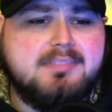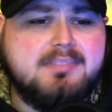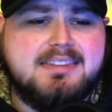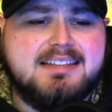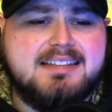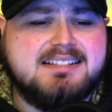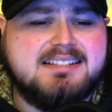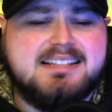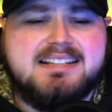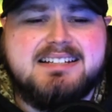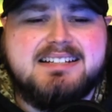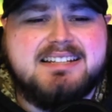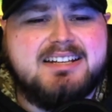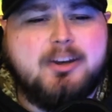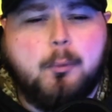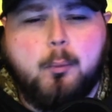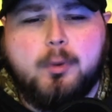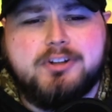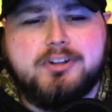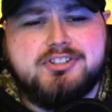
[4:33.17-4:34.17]

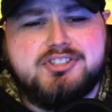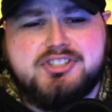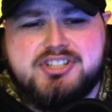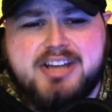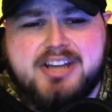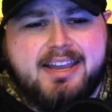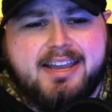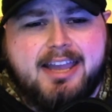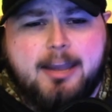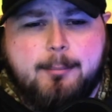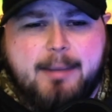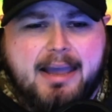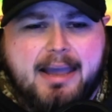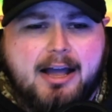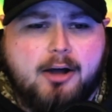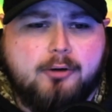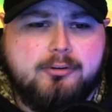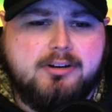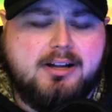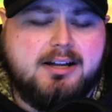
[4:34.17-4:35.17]
Santina wants JM
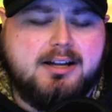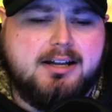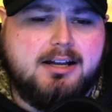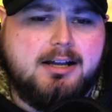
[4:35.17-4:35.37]
out.